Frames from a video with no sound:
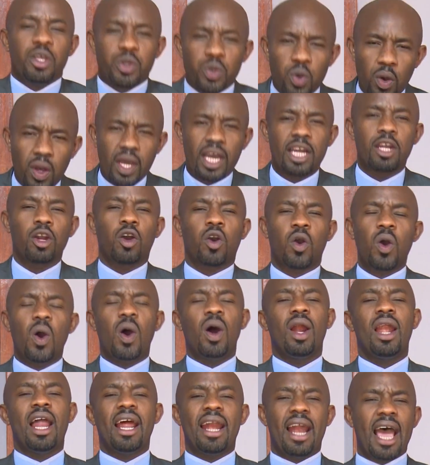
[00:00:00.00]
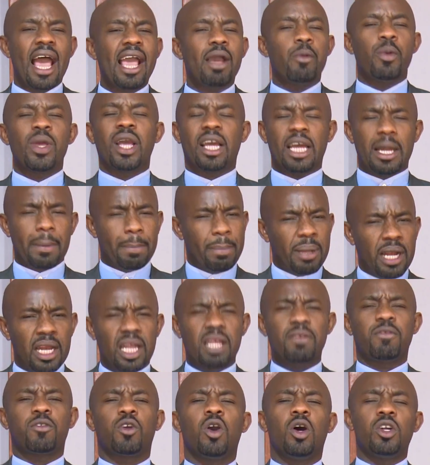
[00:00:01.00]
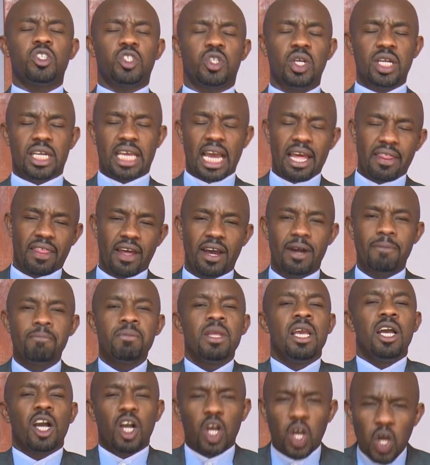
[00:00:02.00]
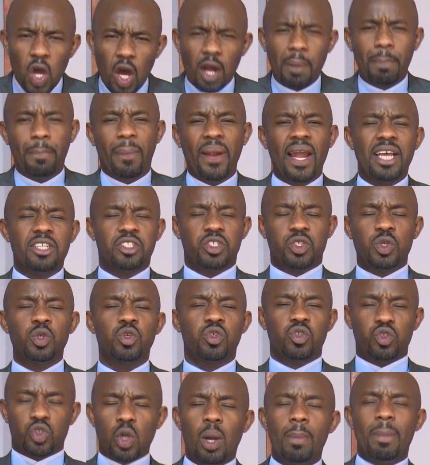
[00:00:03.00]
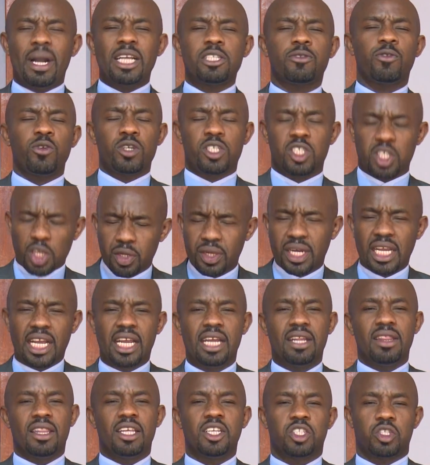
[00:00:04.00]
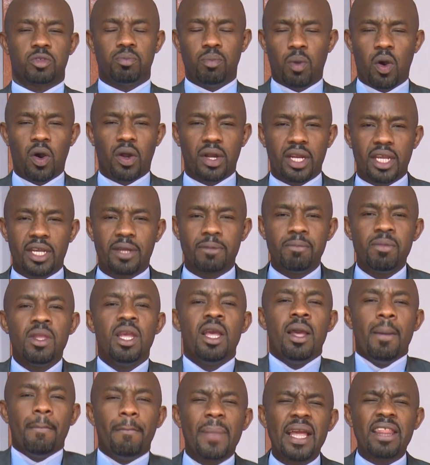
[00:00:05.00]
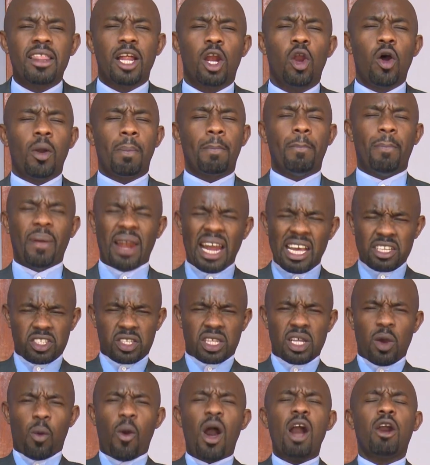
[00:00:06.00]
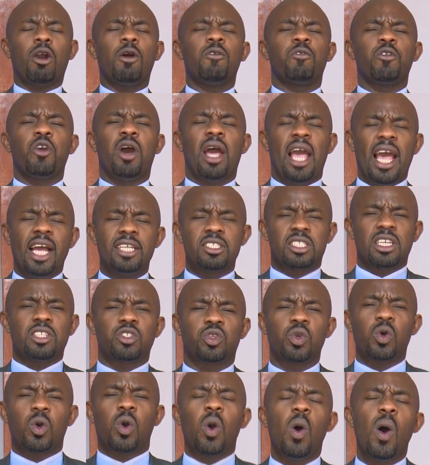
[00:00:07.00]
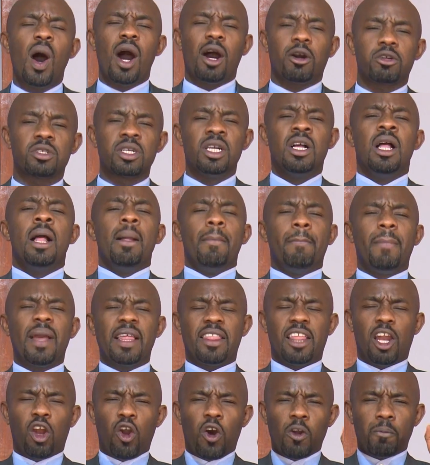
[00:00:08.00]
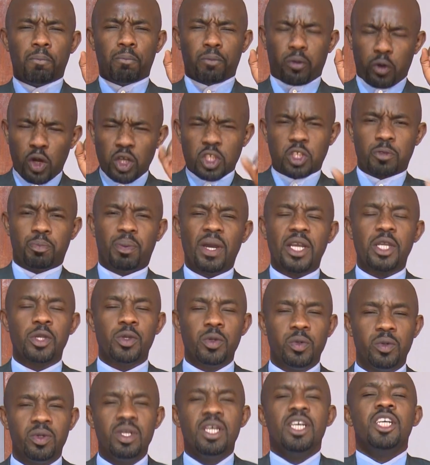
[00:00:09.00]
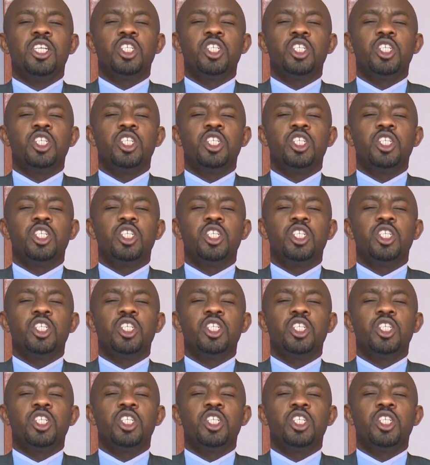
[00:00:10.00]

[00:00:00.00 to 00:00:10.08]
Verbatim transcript: You can call and I we can believe God together. God bless you so much for tuning in this morning. May the Lord bless the work of your hands as you go out. May the Lord prosper you.